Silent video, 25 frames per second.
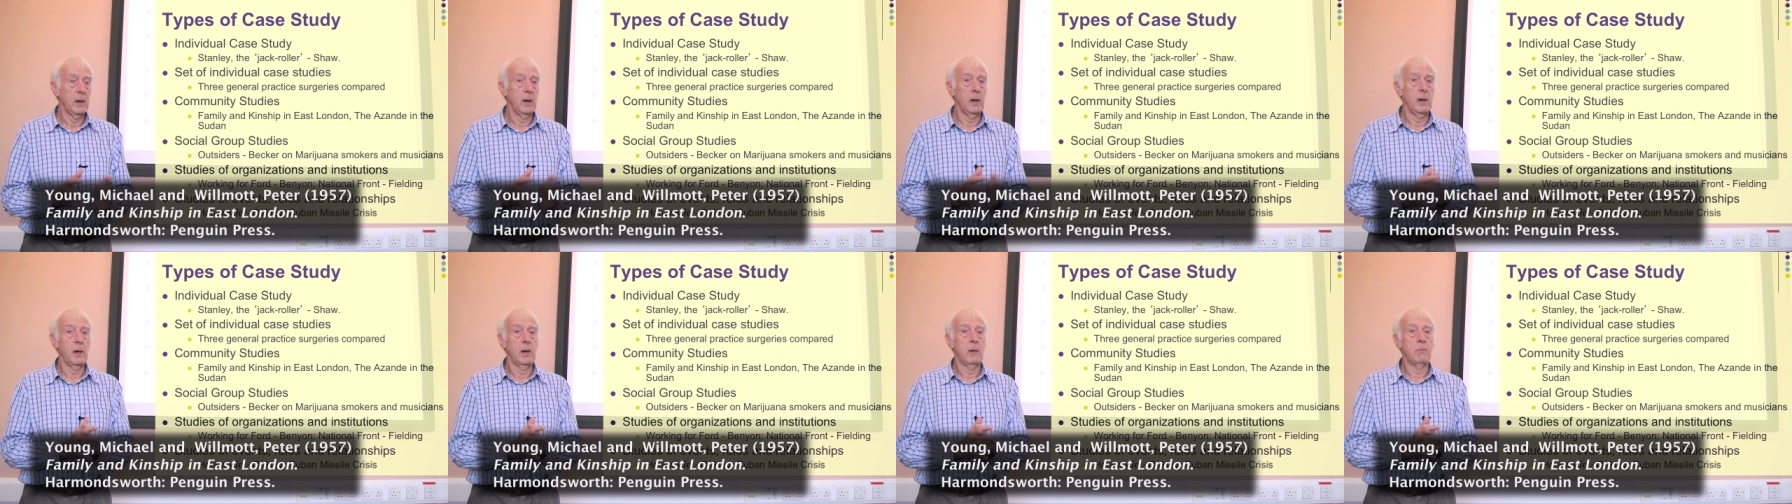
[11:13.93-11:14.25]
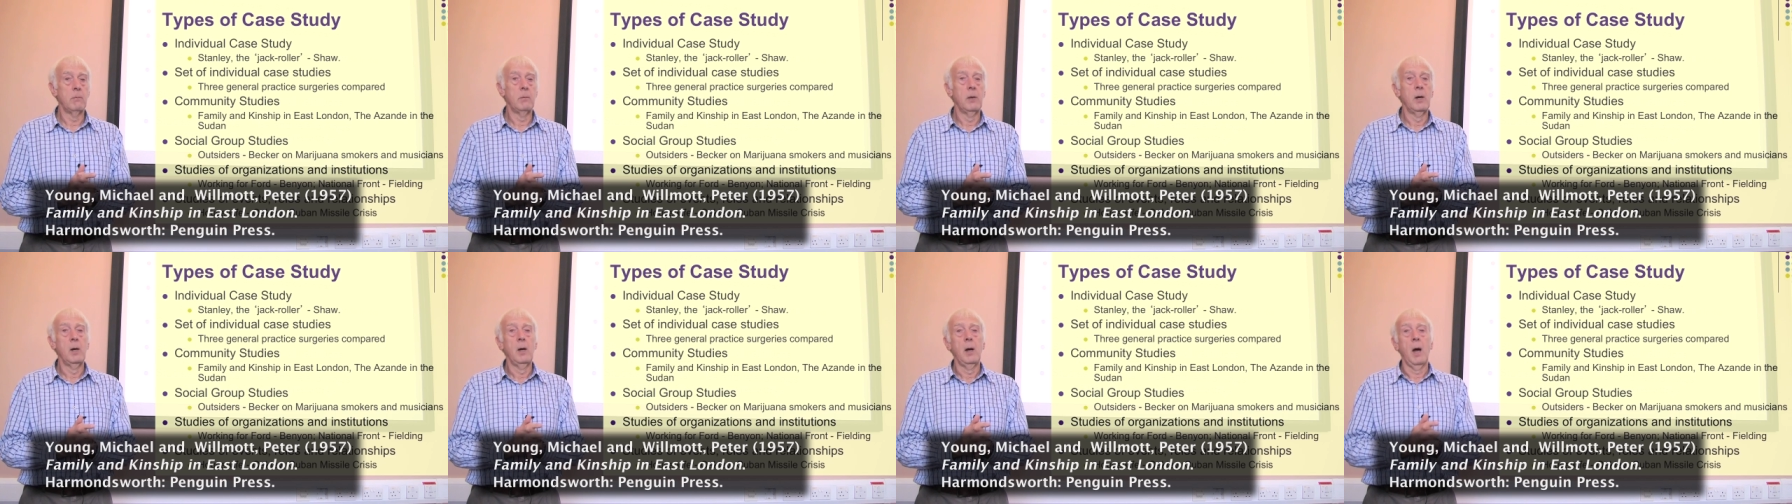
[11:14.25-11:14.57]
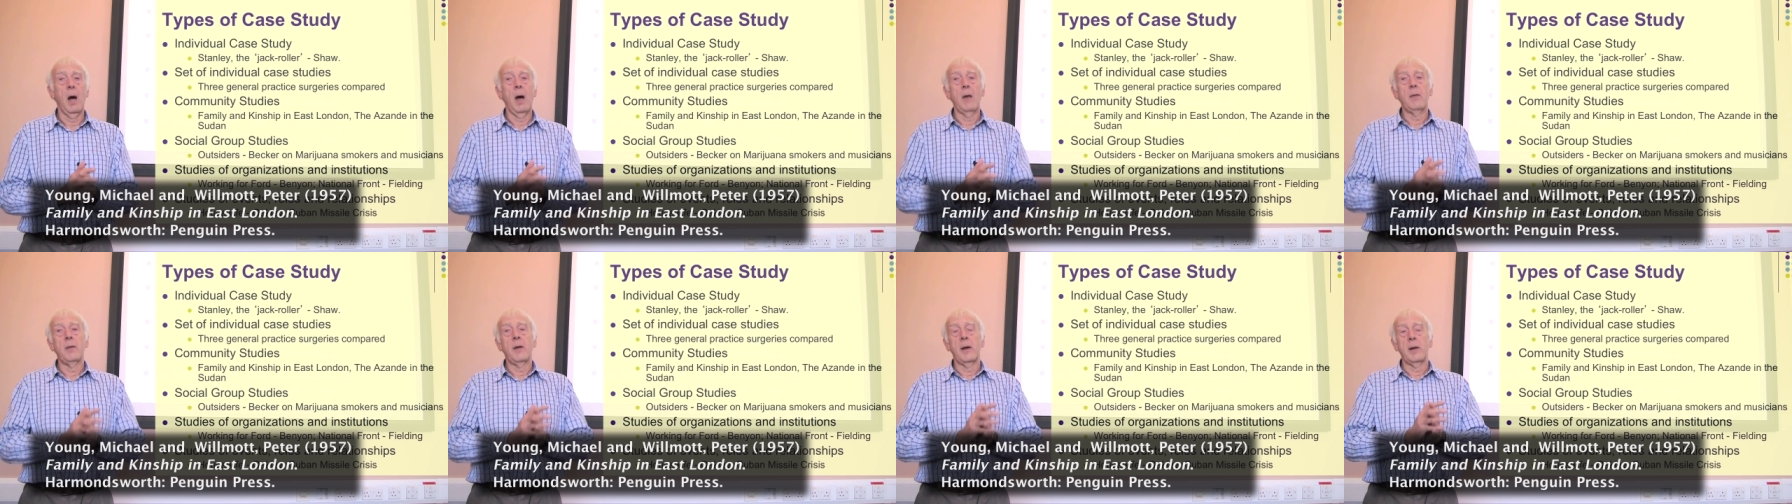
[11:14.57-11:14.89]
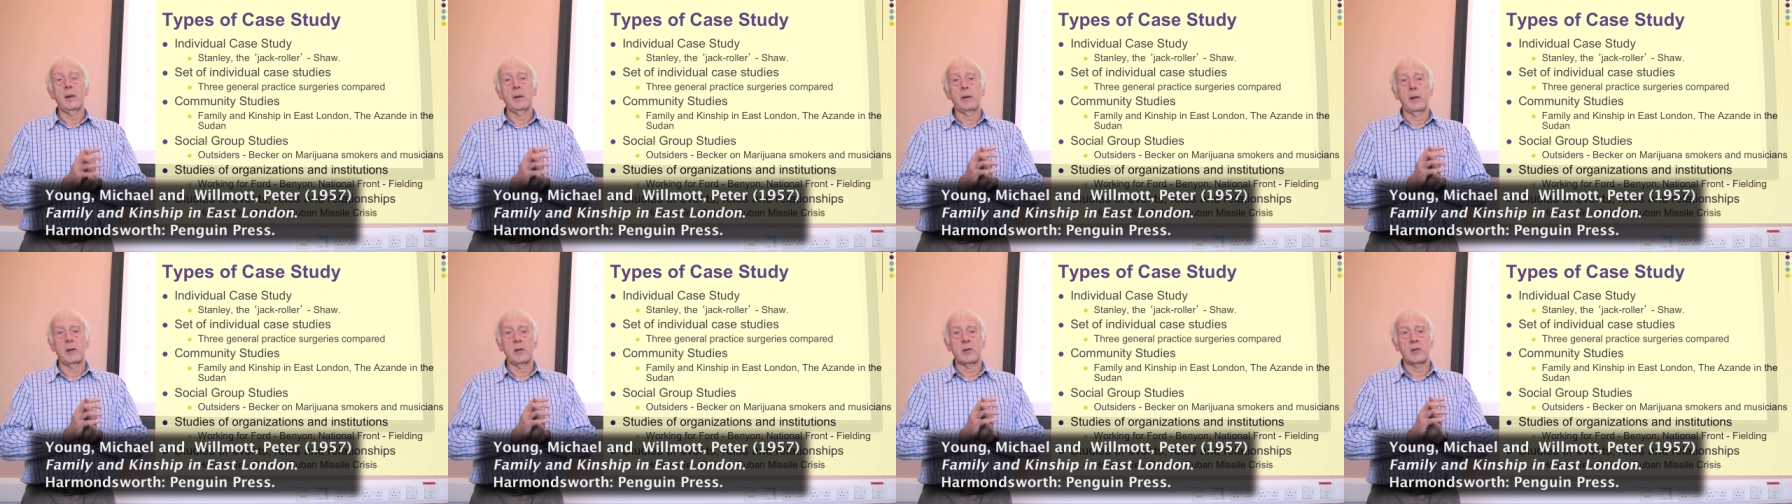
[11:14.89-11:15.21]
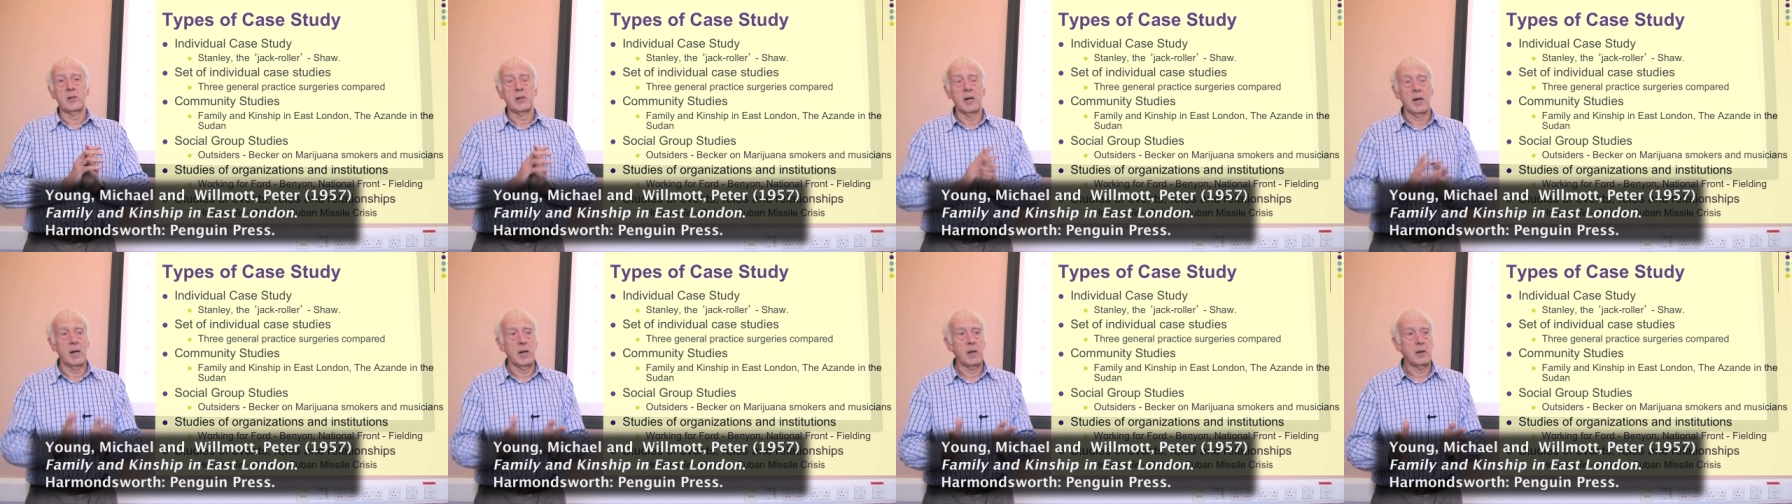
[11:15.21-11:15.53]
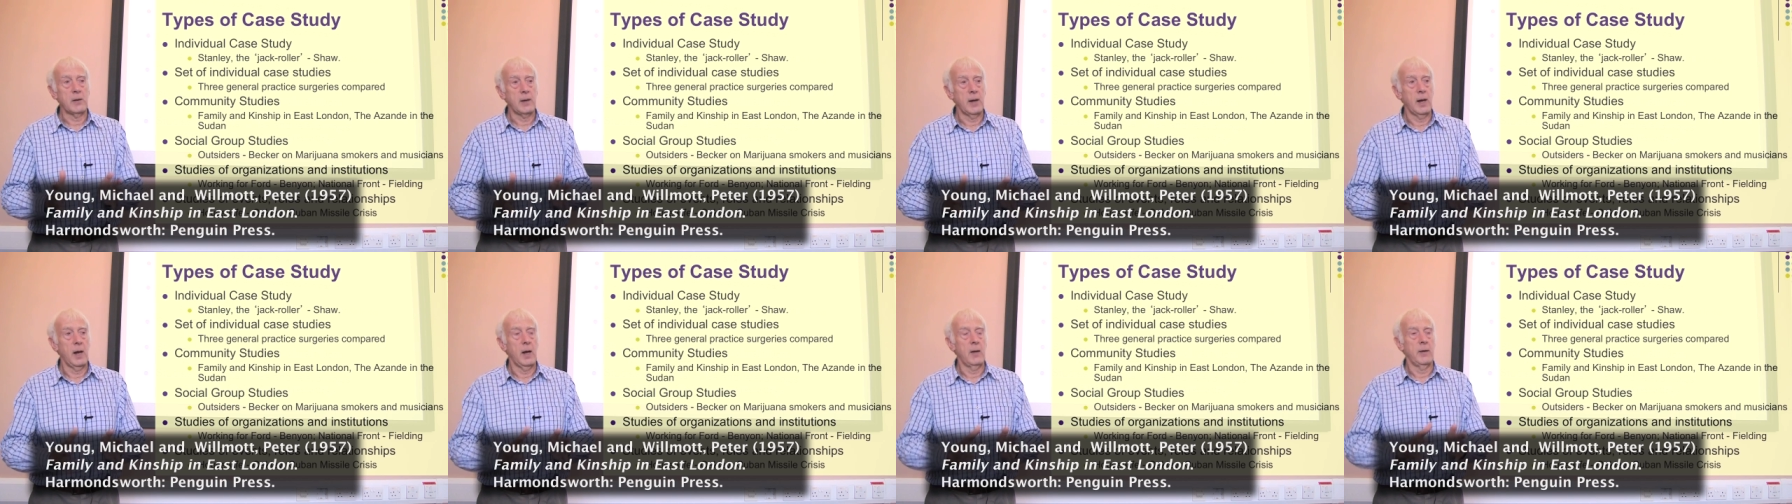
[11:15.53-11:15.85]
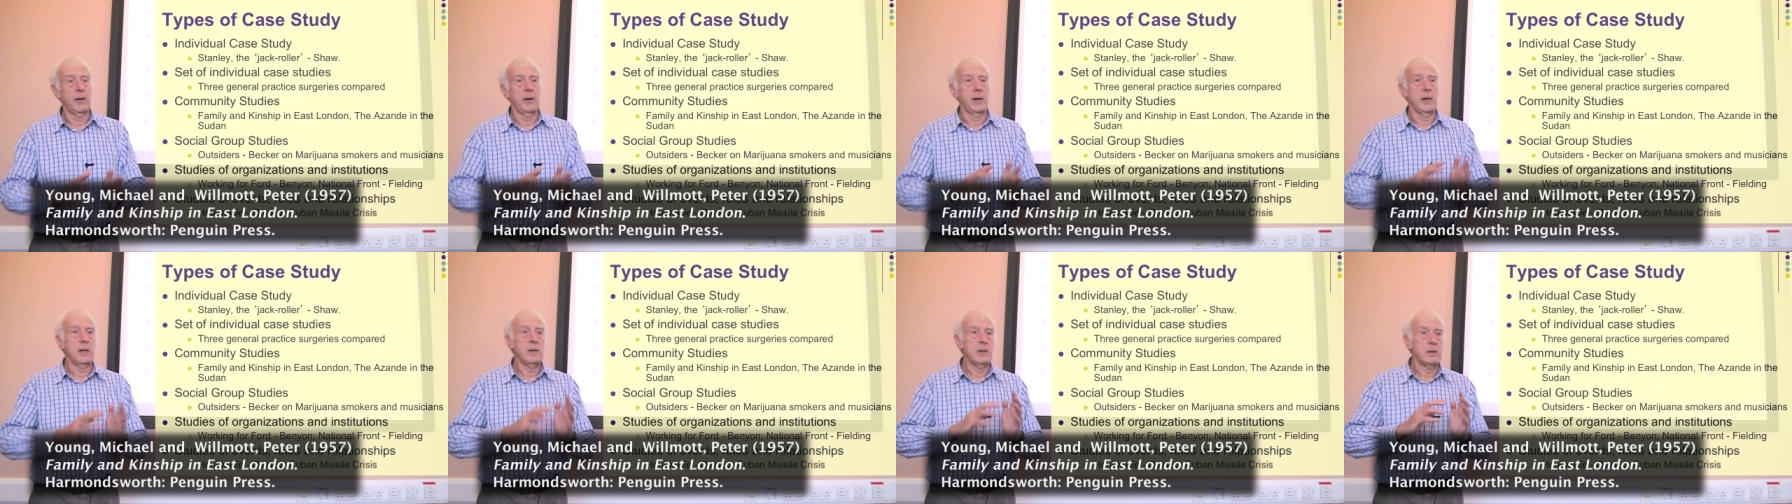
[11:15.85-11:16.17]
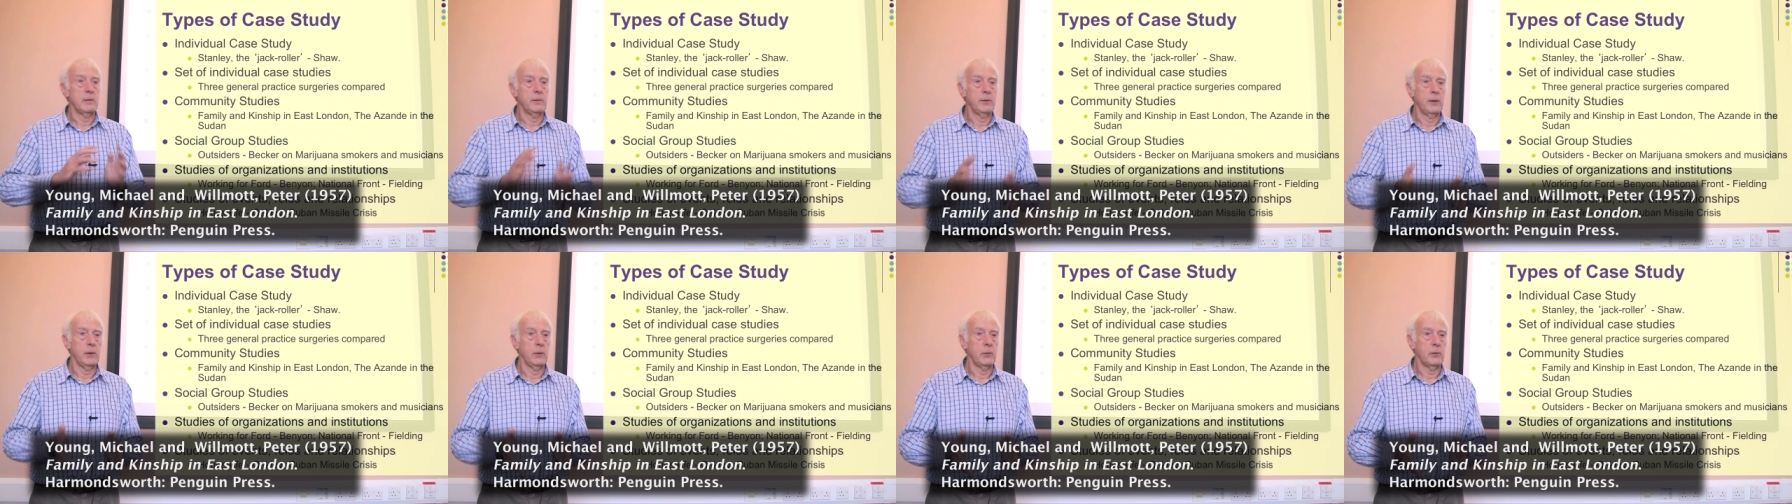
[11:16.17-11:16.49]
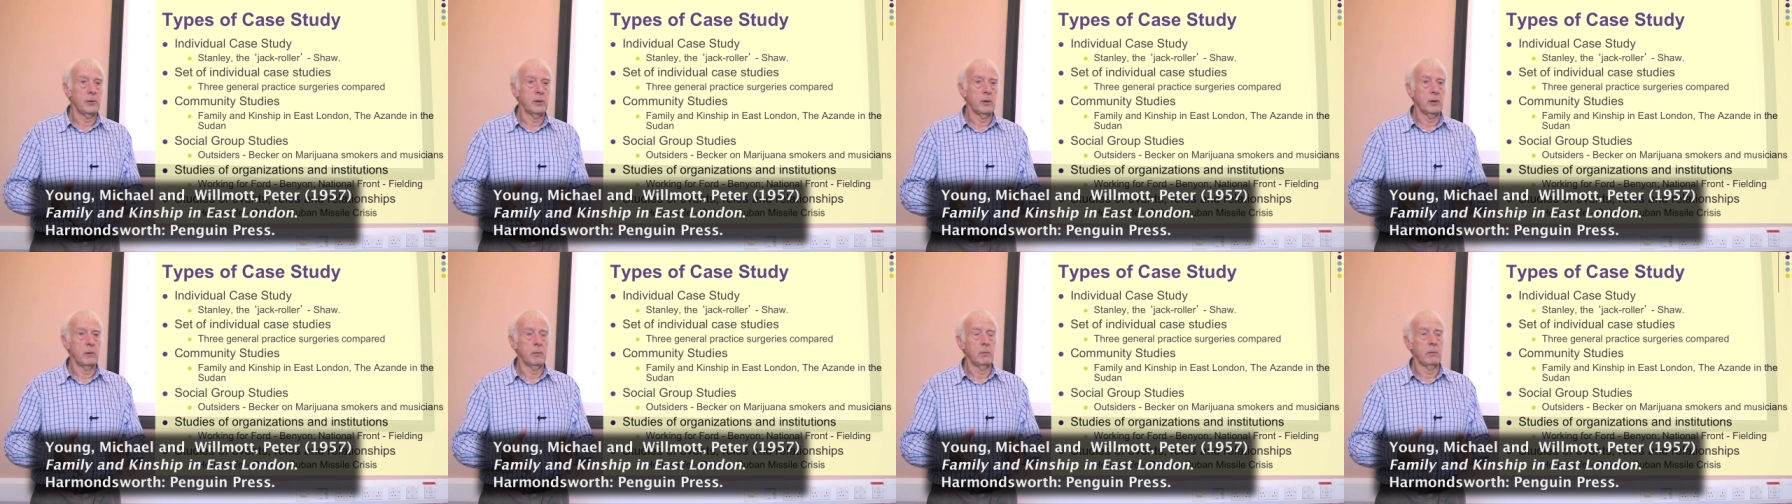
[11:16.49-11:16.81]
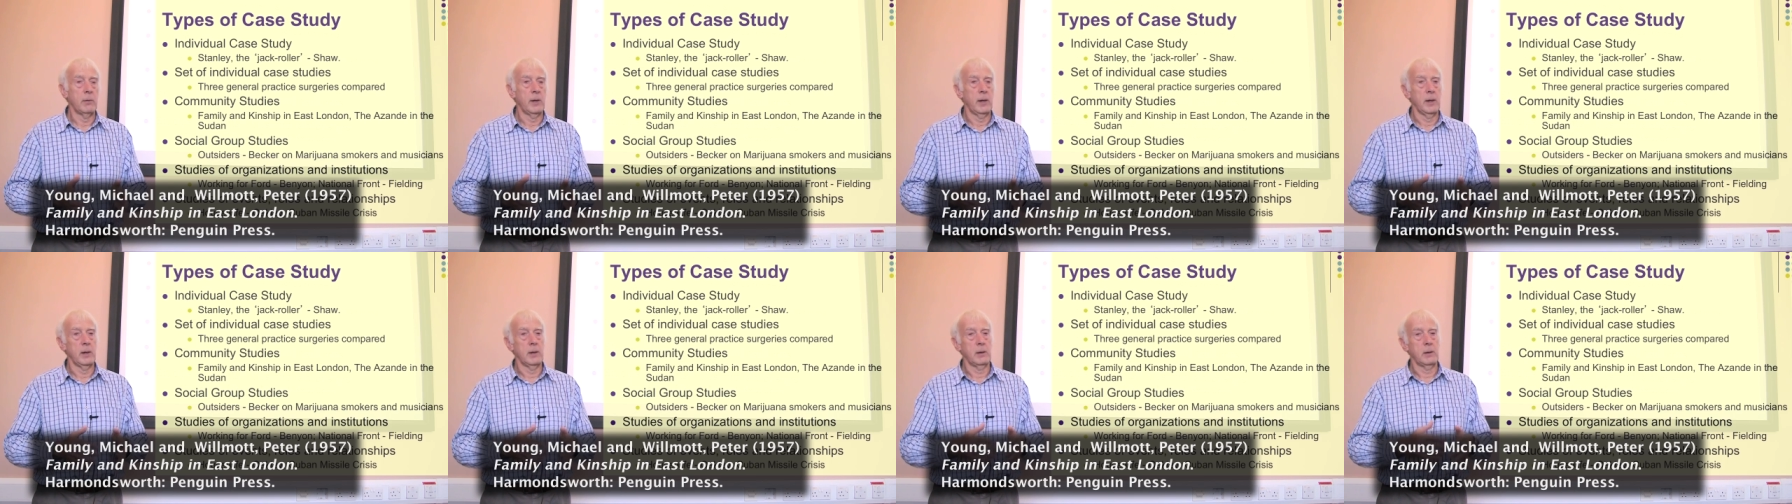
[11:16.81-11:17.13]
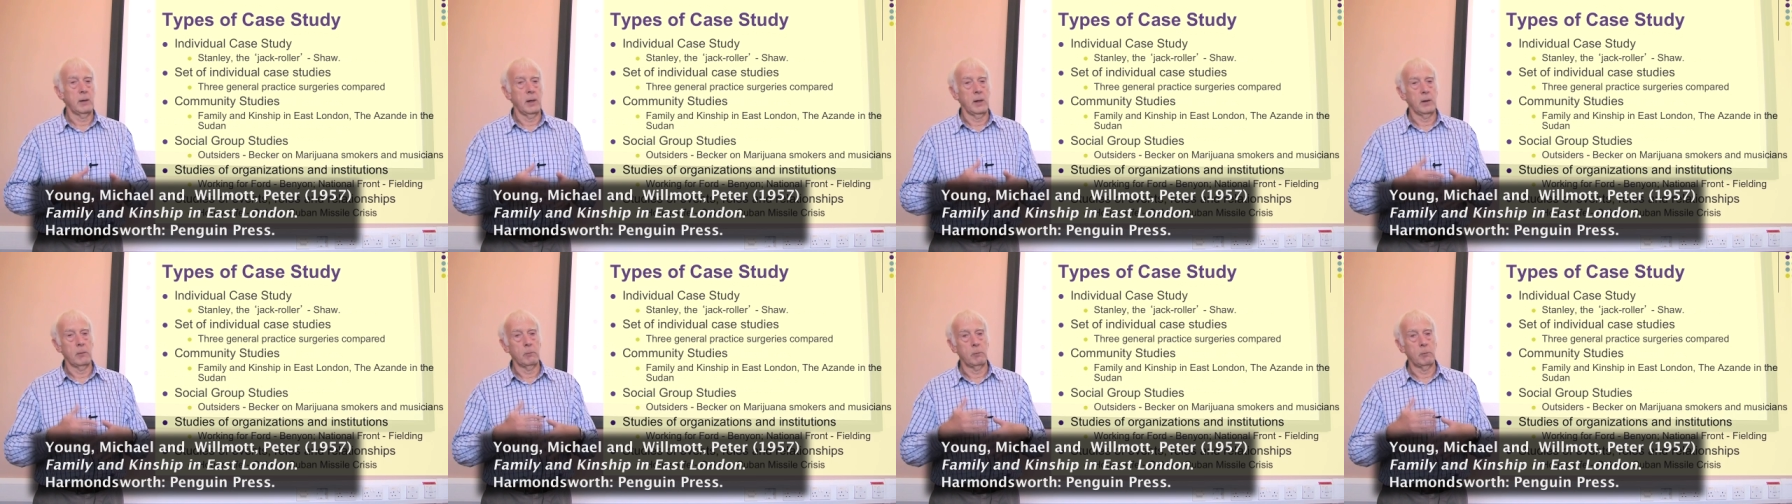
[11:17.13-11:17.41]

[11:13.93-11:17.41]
And they stayed there, they interviewed them, they